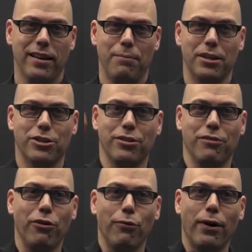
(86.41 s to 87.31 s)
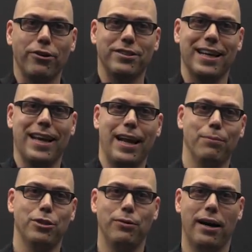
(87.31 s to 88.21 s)
make sure the viewfinder is not going to end
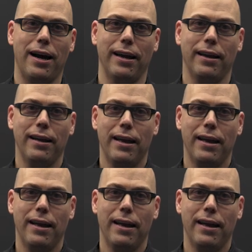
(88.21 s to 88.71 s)
up too high,